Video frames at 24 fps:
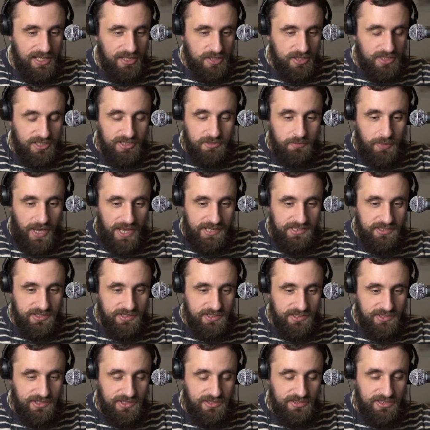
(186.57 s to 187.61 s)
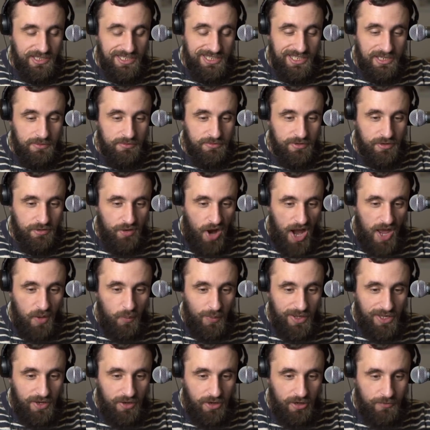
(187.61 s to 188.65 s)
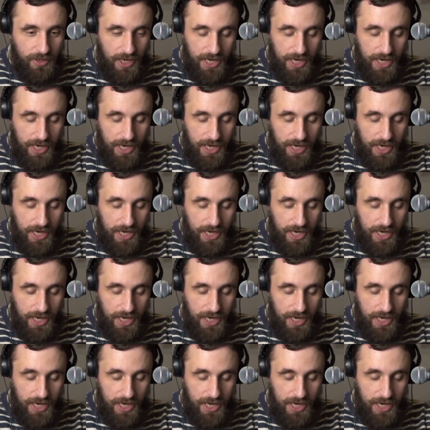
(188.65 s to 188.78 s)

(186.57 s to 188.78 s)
is basically just a synonym for right winger.